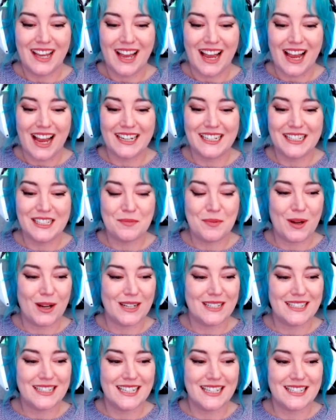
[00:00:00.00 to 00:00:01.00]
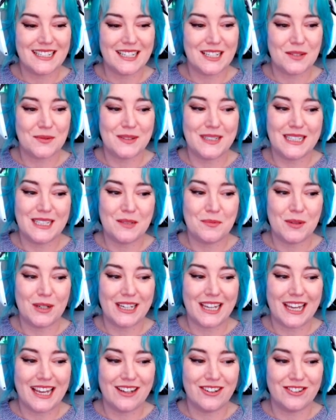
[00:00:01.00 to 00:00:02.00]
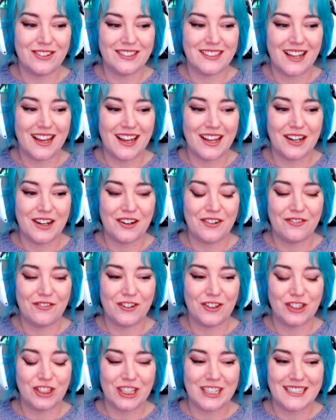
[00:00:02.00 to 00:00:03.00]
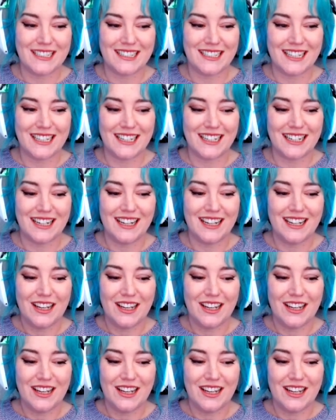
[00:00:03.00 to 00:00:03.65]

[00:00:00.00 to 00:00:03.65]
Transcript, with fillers: I need to pause this because we need to put candles on for Jason.